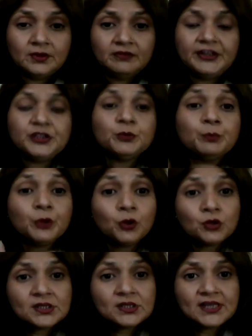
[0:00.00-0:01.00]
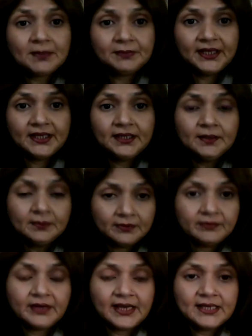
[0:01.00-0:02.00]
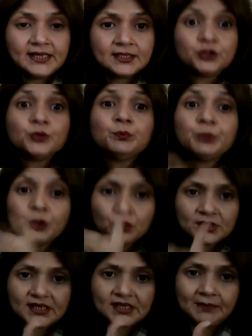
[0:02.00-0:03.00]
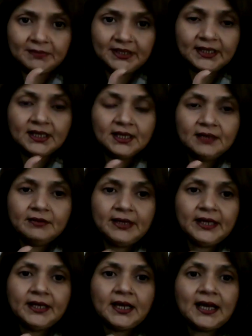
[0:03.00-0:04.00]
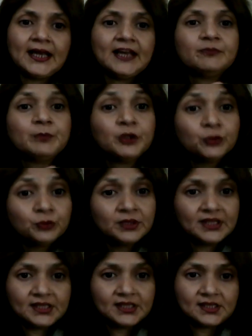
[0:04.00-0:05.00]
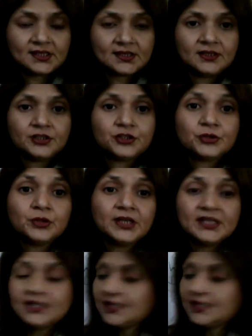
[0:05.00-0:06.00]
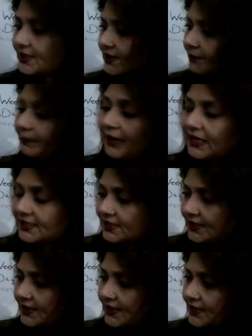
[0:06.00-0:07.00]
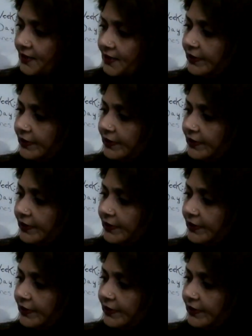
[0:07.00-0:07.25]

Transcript: When you blow something, right? You blow something. And I have blown this. So it is past tense.